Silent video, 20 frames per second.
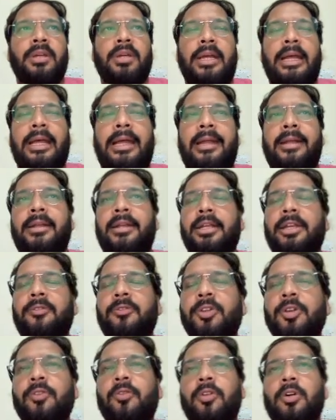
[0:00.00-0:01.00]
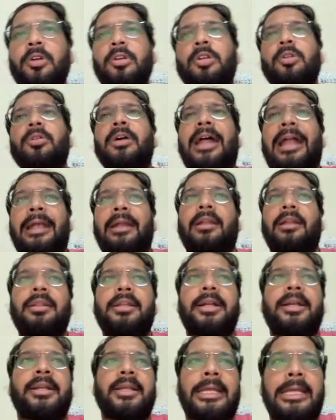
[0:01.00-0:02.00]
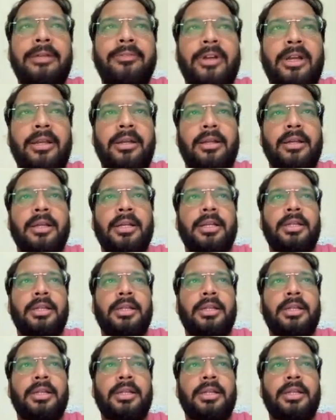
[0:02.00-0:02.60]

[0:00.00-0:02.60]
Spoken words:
and if you want to handle that event,